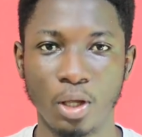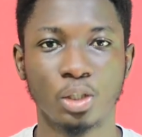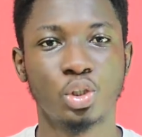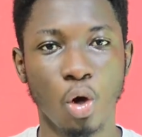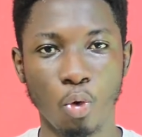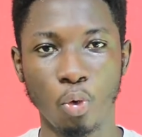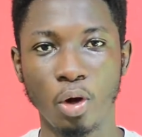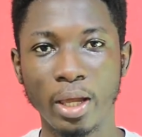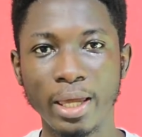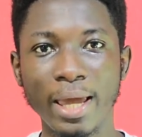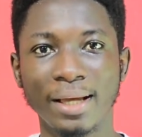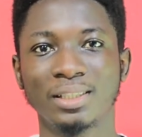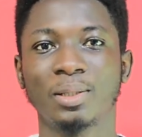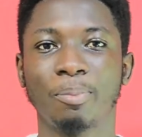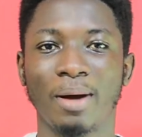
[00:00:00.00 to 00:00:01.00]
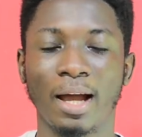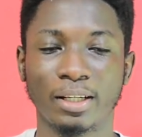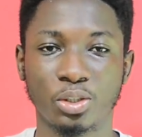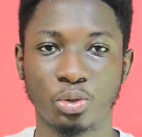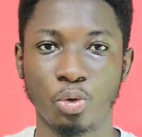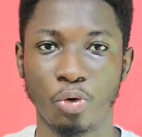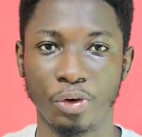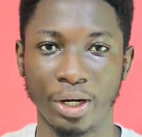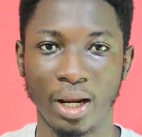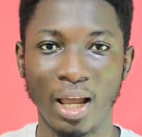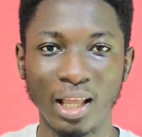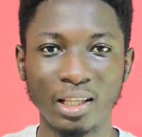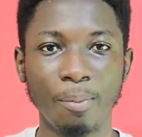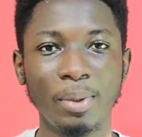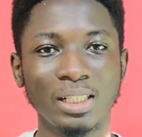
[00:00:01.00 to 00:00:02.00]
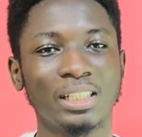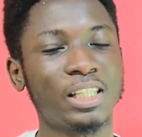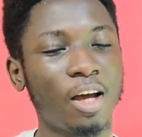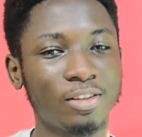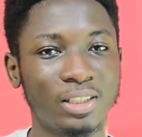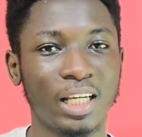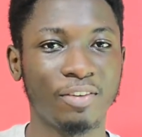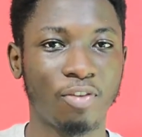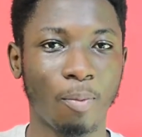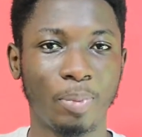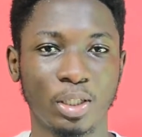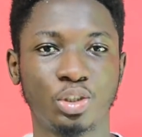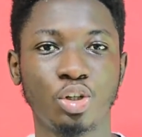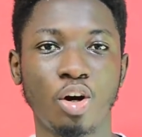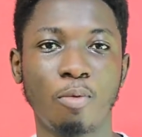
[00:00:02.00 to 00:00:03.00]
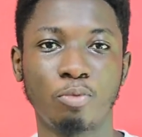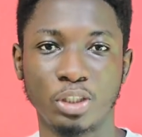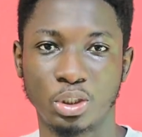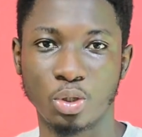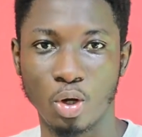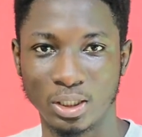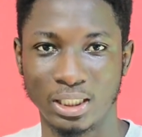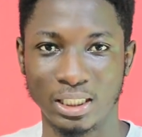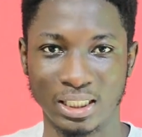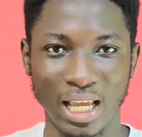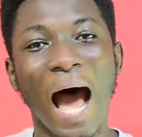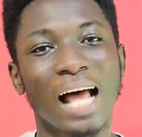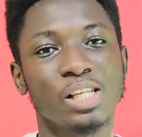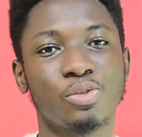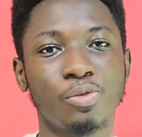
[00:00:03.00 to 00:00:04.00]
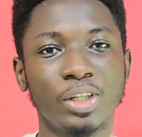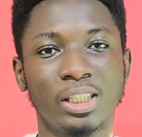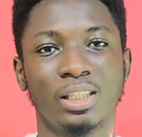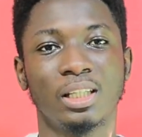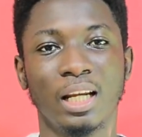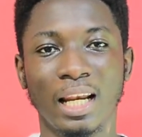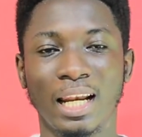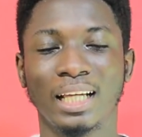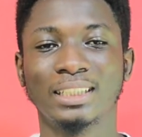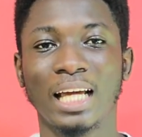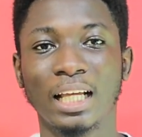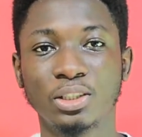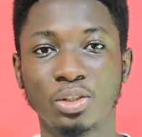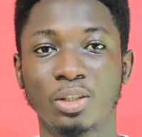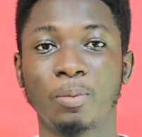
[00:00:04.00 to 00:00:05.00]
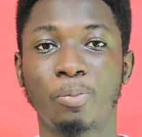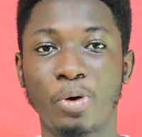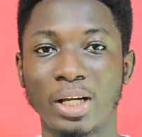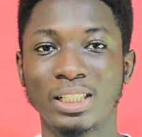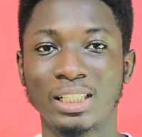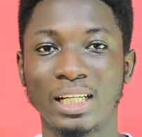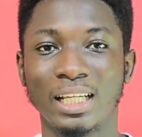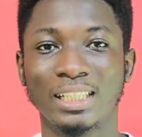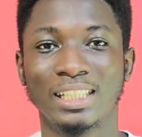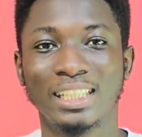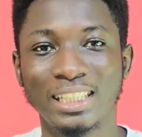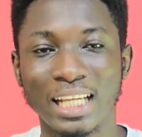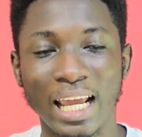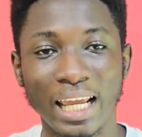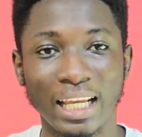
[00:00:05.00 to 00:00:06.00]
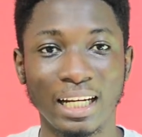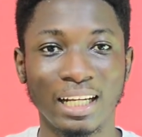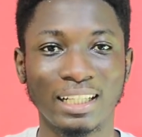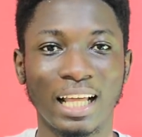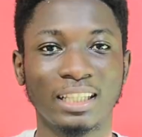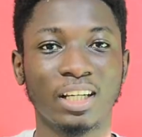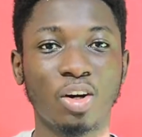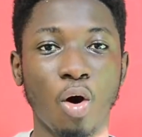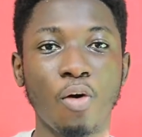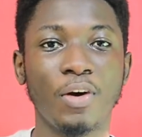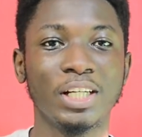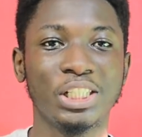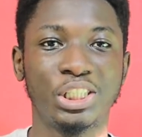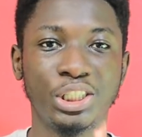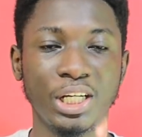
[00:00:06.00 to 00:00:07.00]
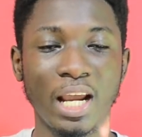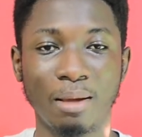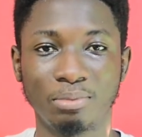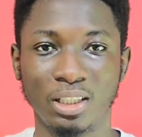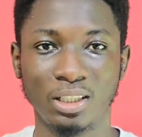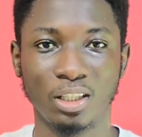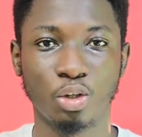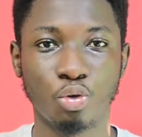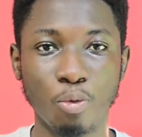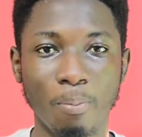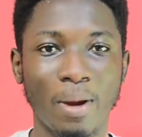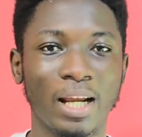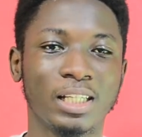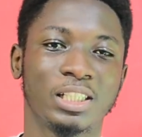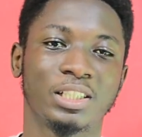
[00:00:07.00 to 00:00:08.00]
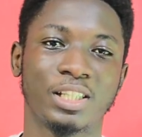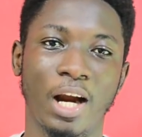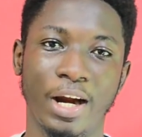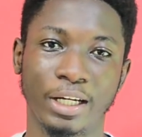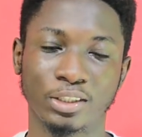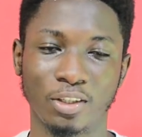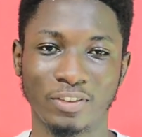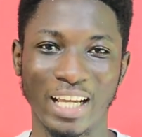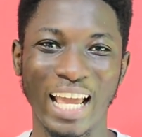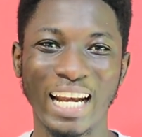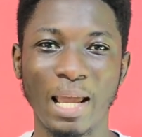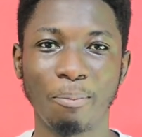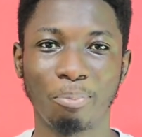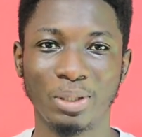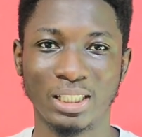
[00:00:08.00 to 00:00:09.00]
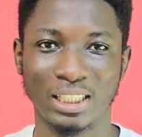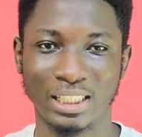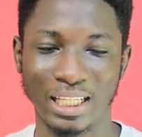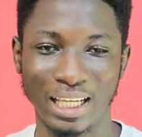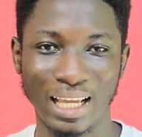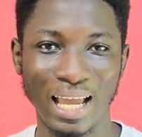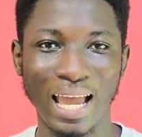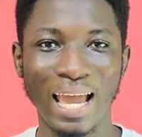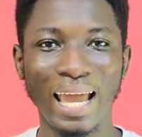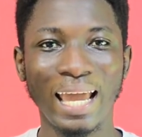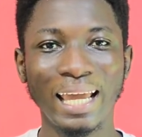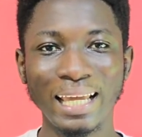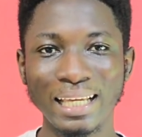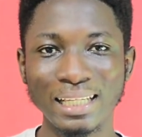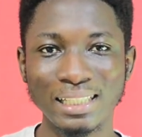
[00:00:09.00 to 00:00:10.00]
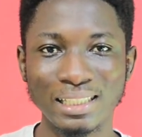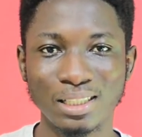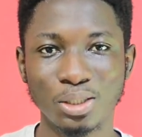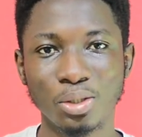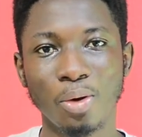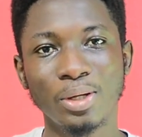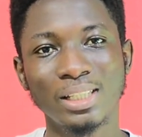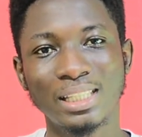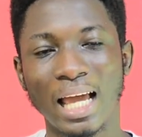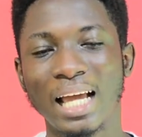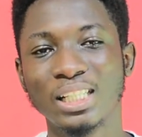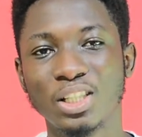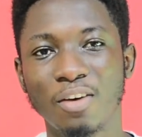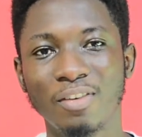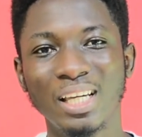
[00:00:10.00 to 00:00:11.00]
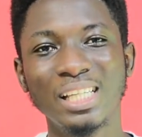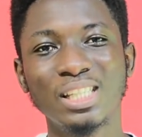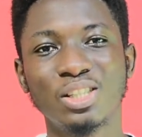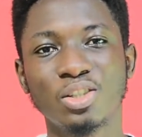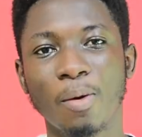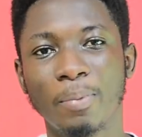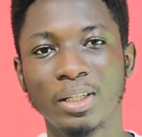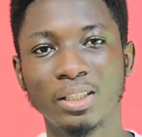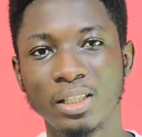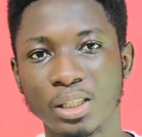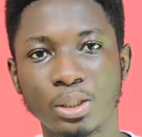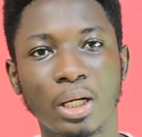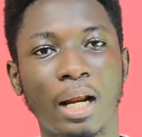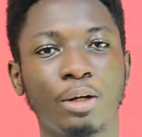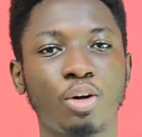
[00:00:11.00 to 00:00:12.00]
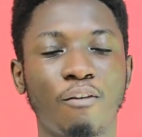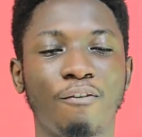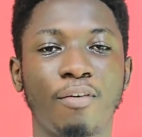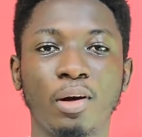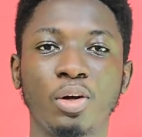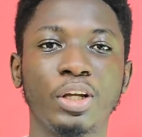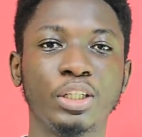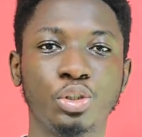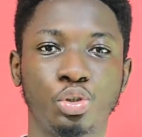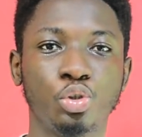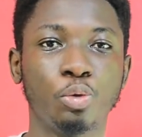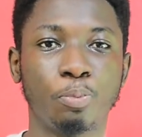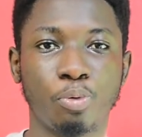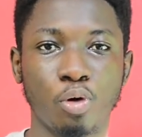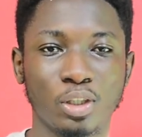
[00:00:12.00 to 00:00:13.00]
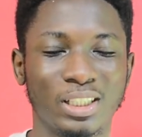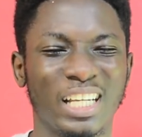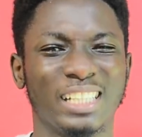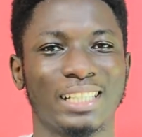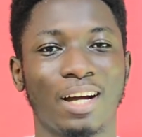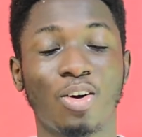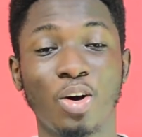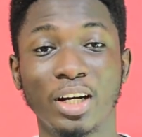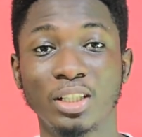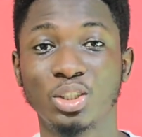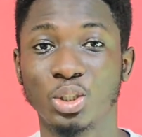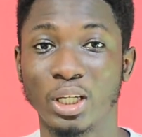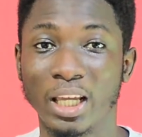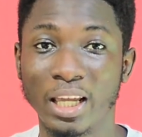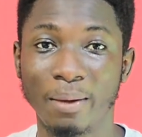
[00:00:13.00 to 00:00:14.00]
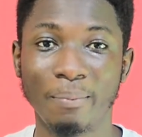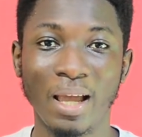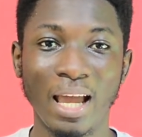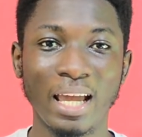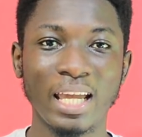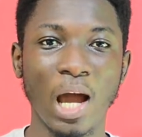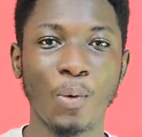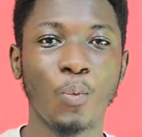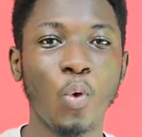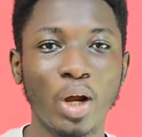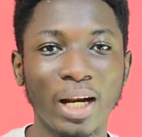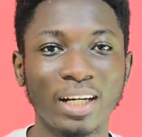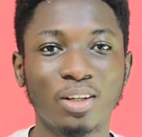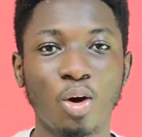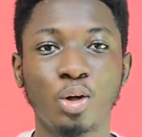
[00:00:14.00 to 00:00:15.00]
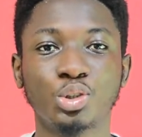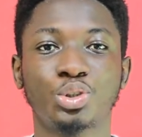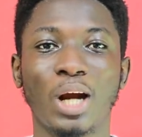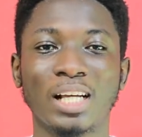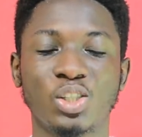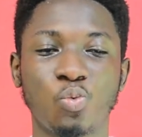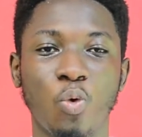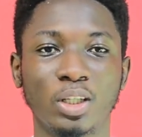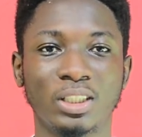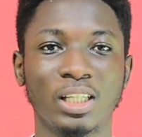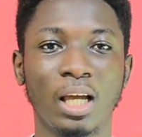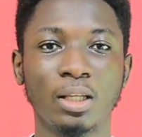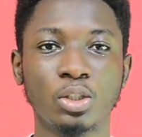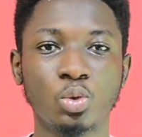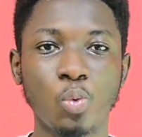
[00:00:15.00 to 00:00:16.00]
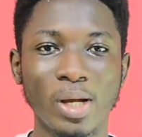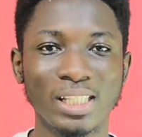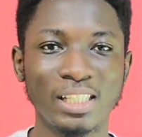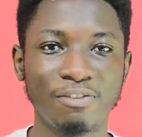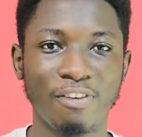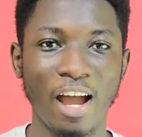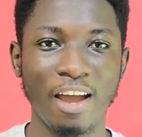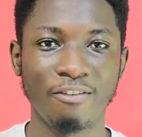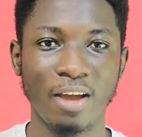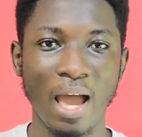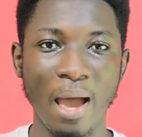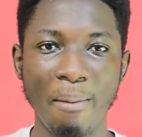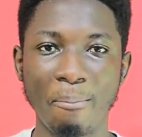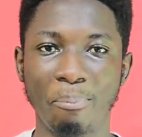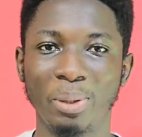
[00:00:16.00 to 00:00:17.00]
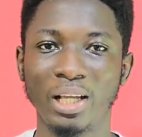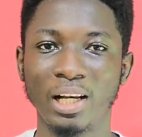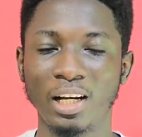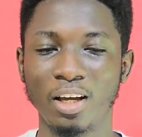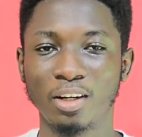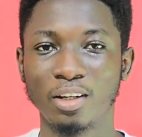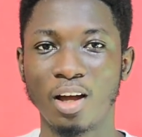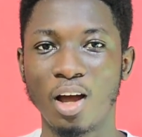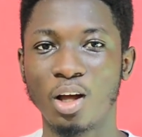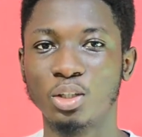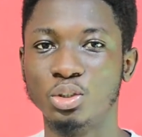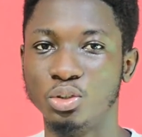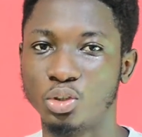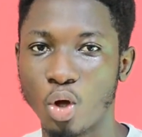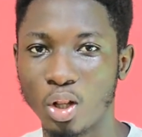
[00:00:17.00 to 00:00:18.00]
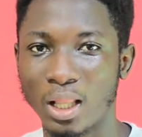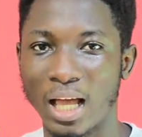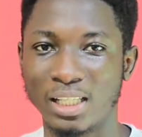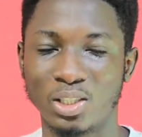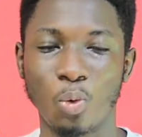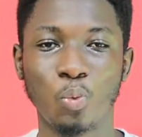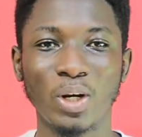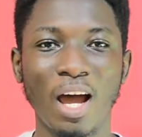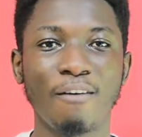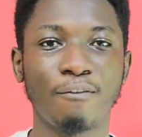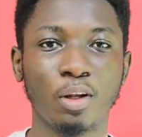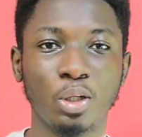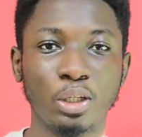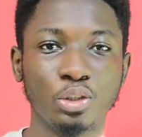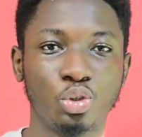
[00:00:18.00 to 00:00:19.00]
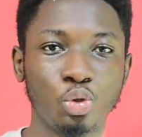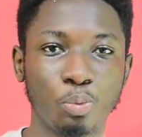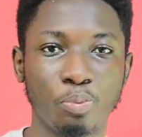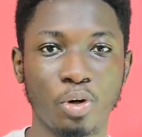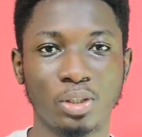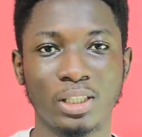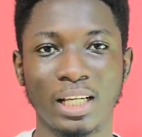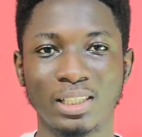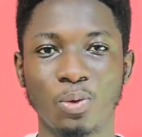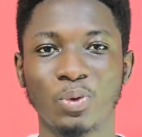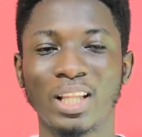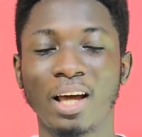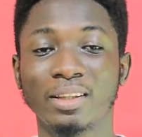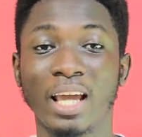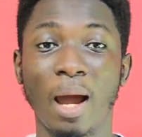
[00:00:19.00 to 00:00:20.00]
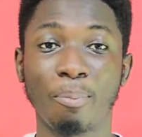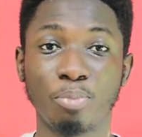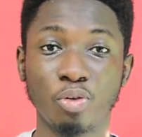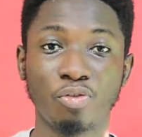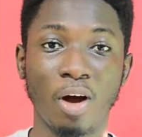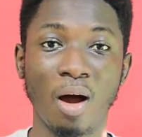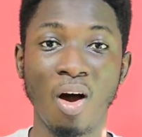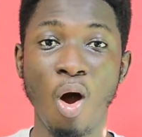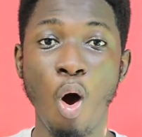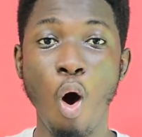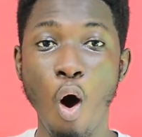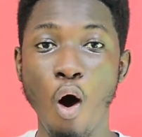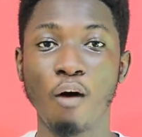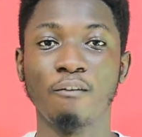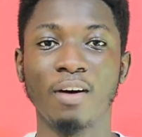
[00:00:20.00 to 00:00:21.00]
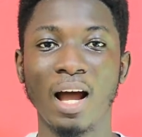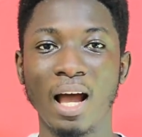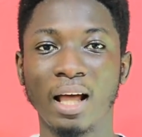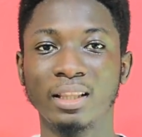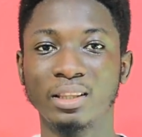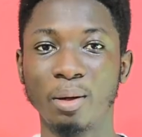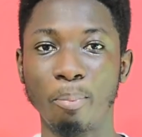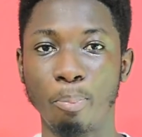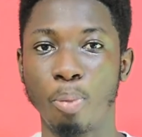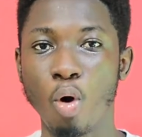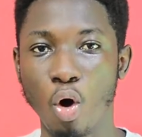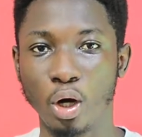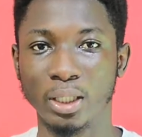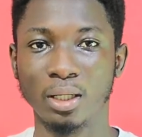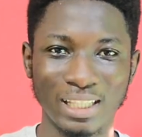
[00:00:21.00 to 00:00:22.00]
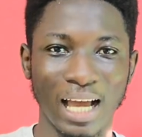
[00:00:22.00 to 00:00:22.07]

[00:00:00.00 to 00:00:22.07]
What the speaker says: So here's the backstory. The Minister of State for Petroleum Resources has written a letter to the president saying that the current GMD, the Group Managing Director of the NNPC, is showing signs of insubordination and not following due process. According to him, he awarded contracts worth $25 billion without following due process, without the approval of the board.